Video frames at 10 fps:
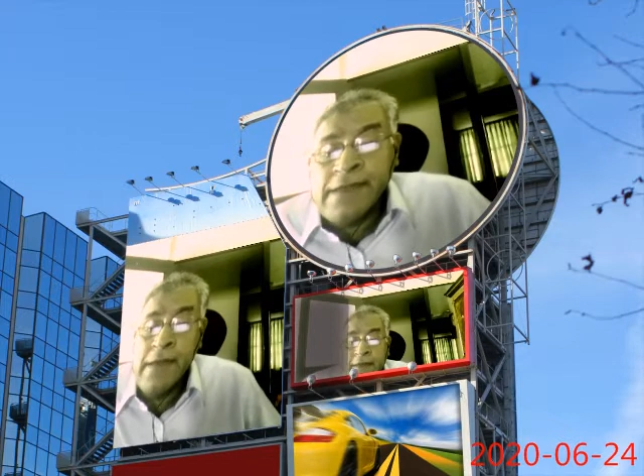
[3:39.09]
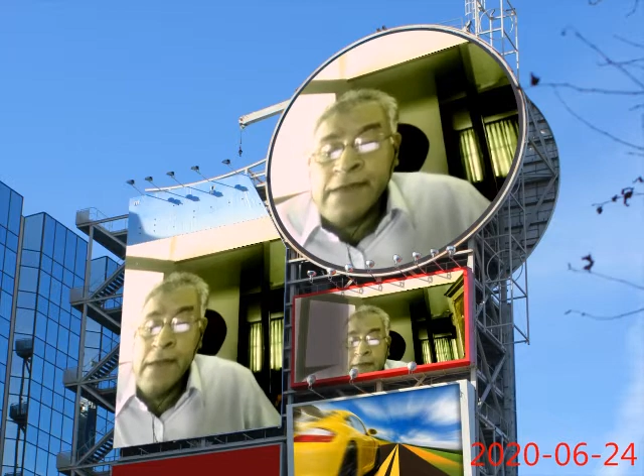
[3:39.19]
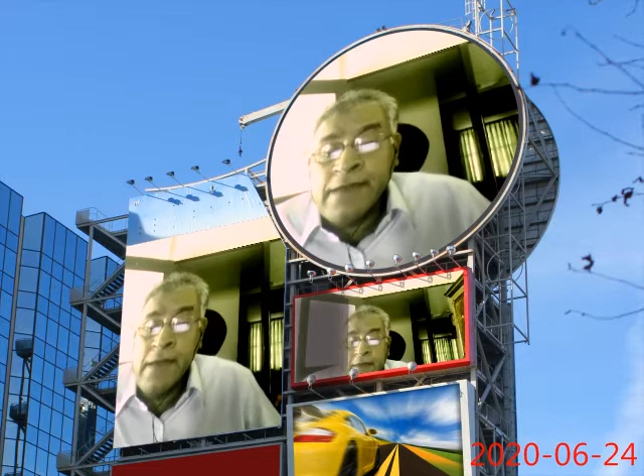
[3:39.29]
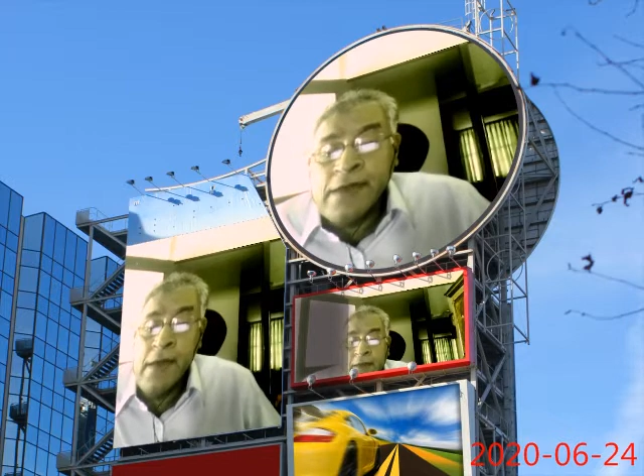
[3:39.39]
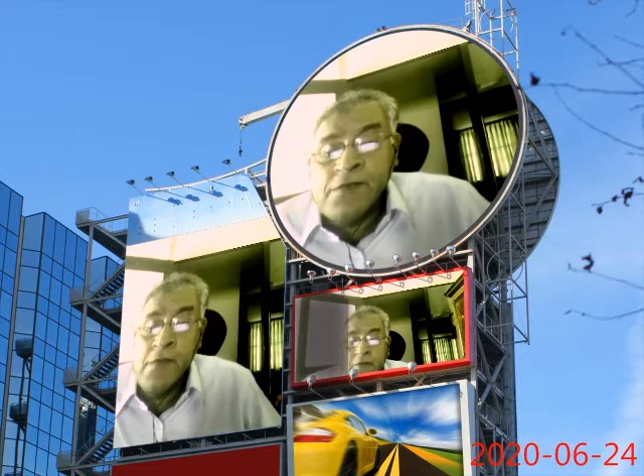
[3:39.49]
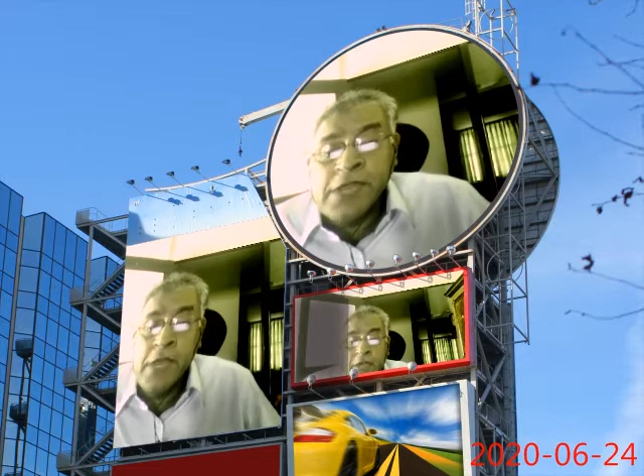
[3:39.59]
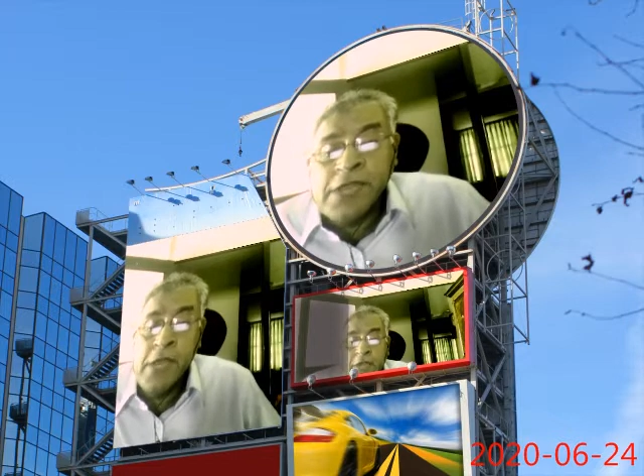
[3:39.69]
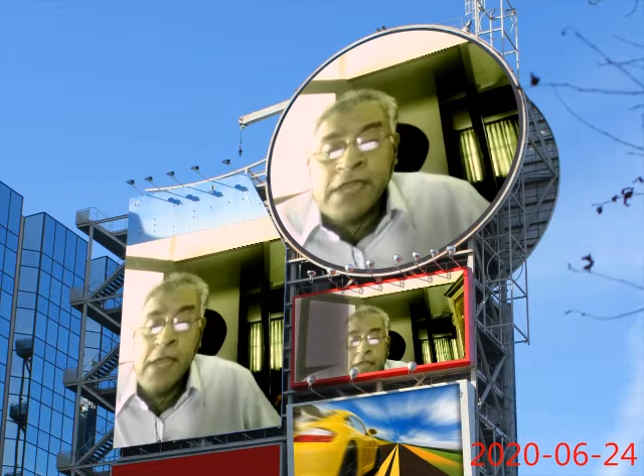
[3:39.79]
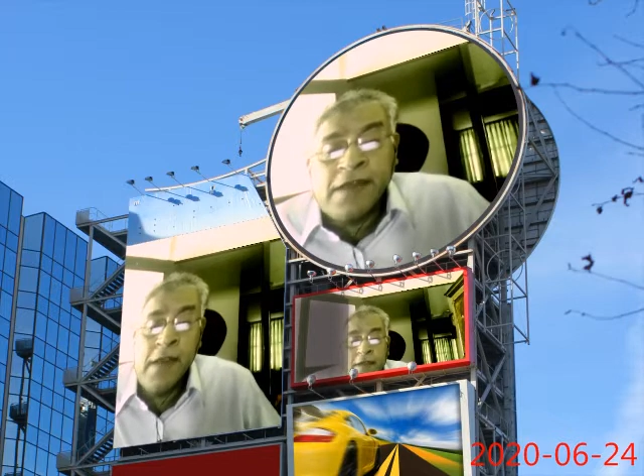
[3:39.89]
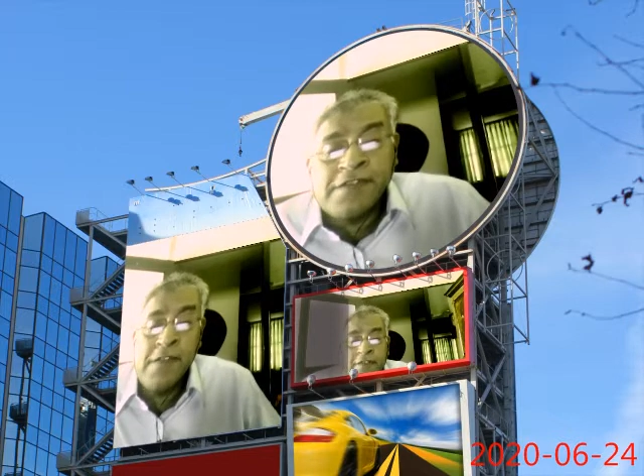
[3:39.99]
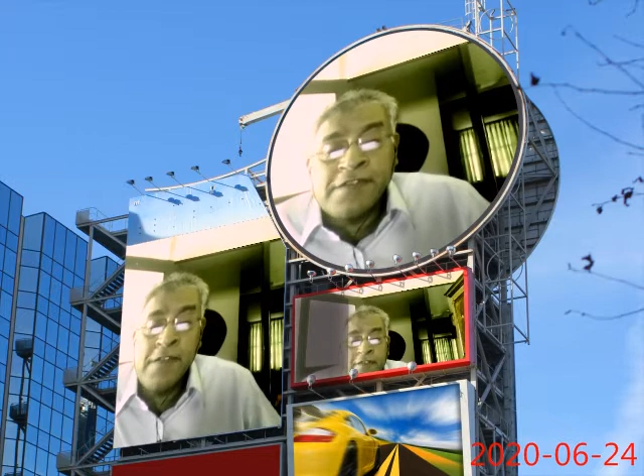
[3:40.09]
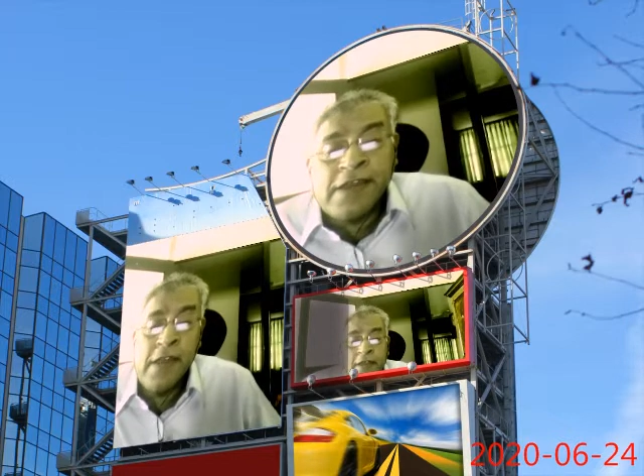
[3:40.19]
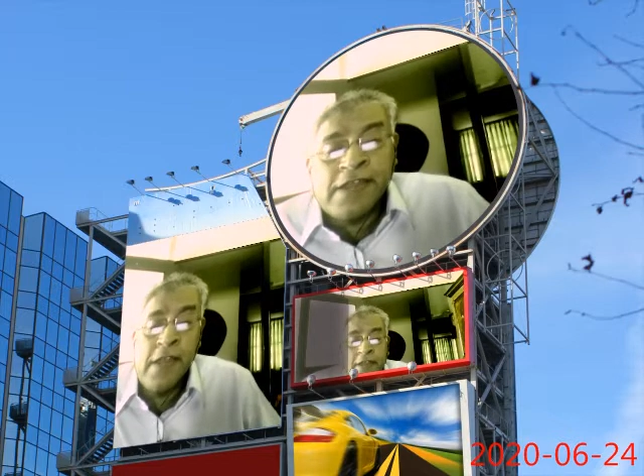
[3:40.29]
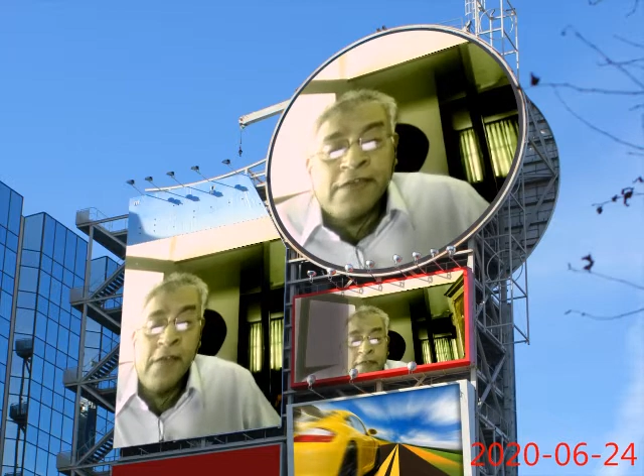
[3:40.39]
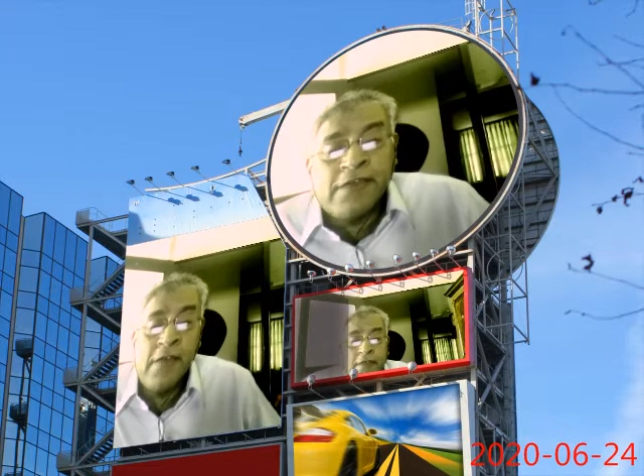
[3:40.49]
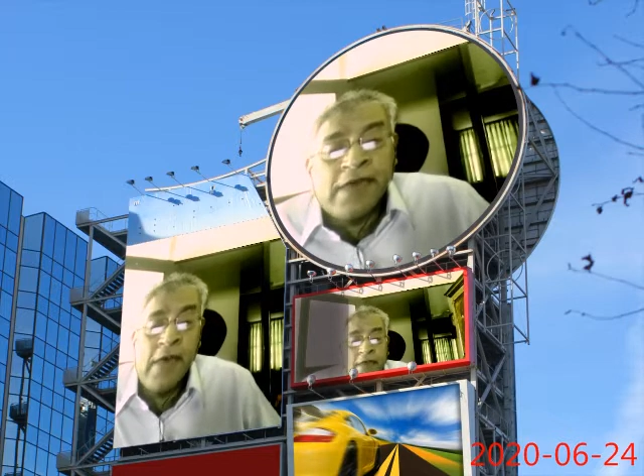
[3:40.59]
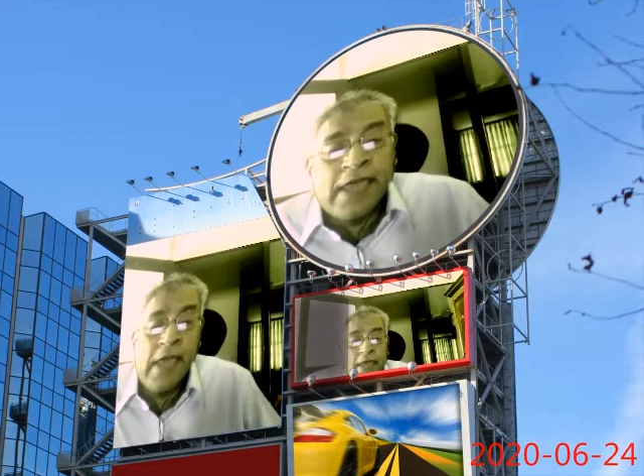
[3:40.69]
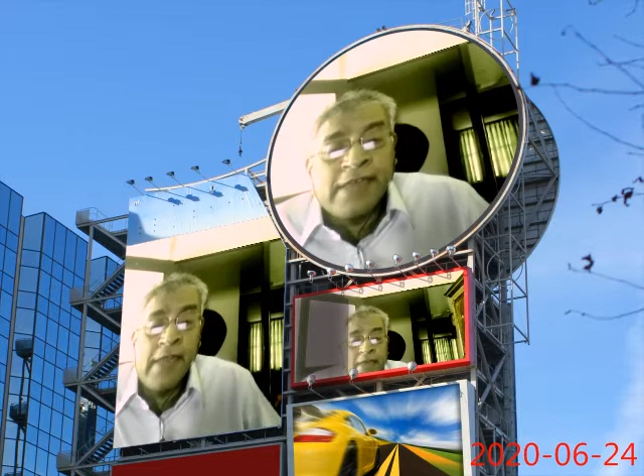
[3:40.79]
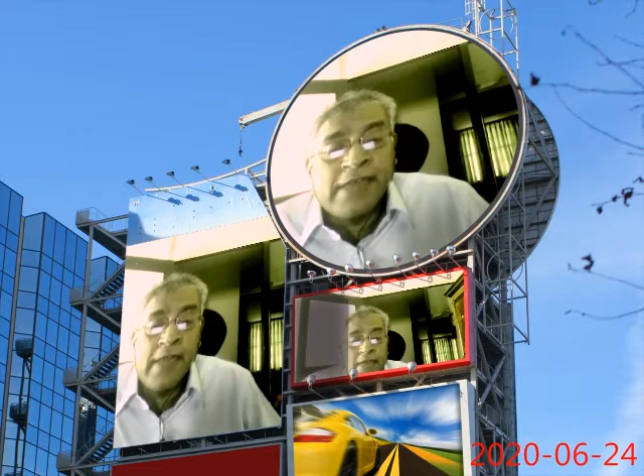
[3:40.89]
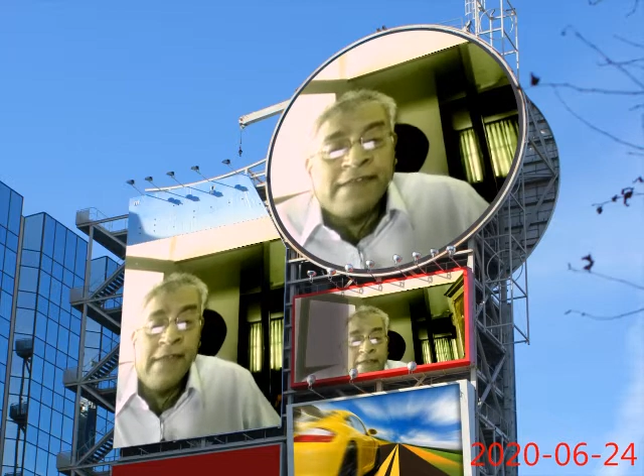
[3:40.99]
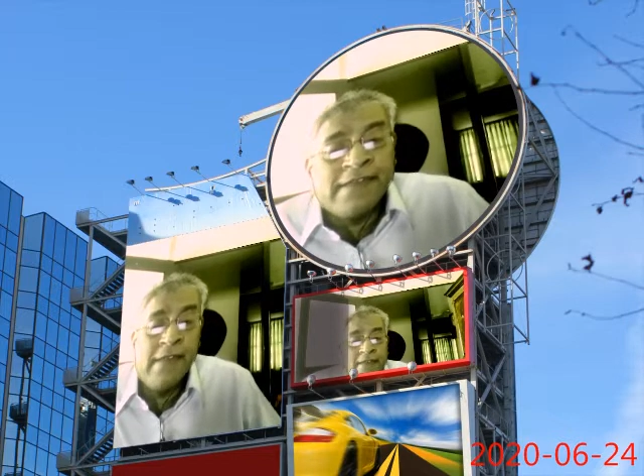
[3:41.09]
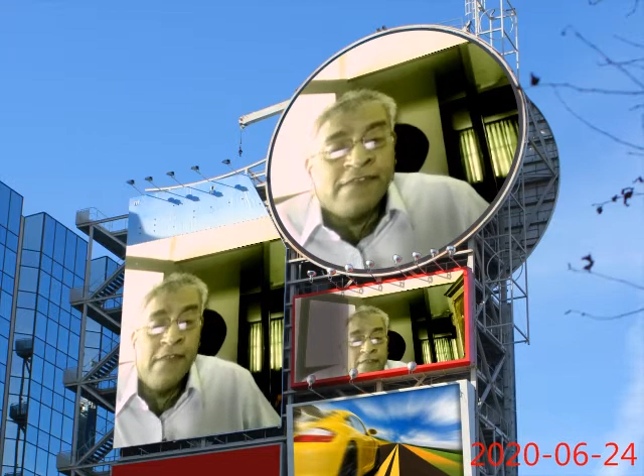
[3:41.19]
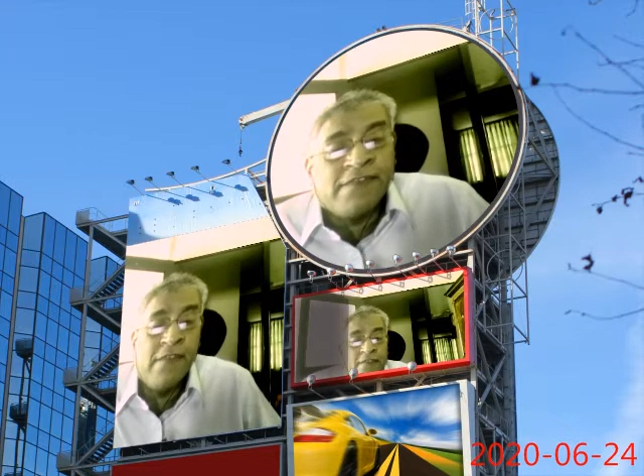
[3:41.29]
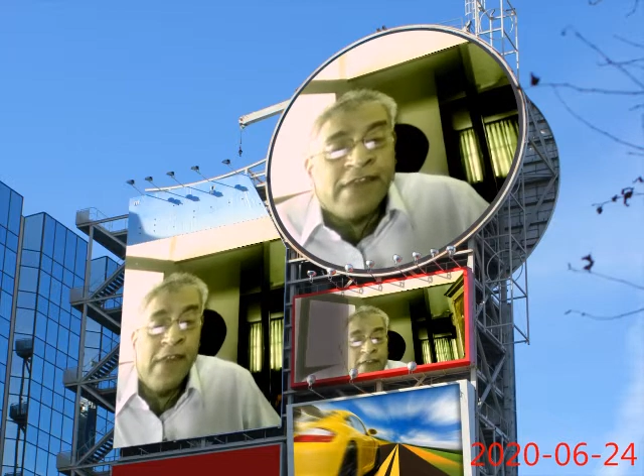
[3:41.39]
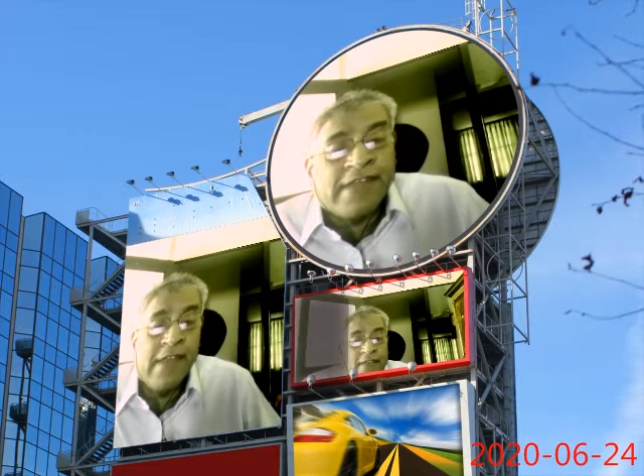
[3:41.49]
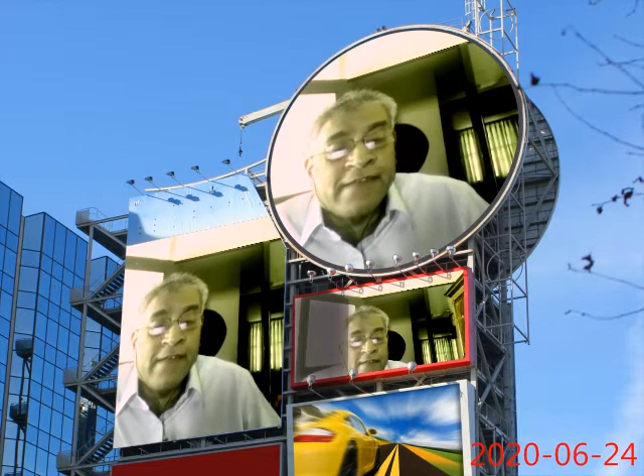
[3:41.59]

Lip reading: or worry constantly, you have a higher chance of addiction.